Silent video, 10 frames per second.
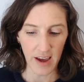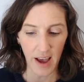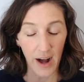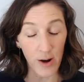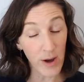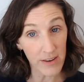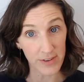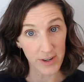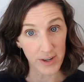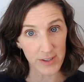
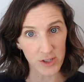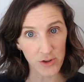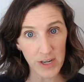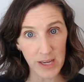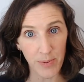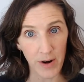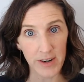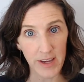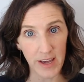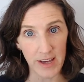However, the tricky
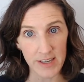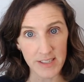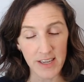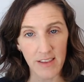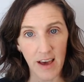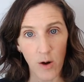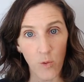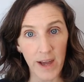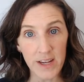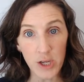part is that
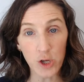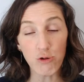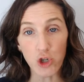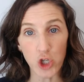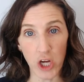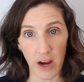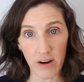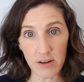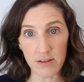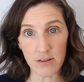when you
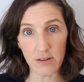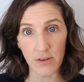share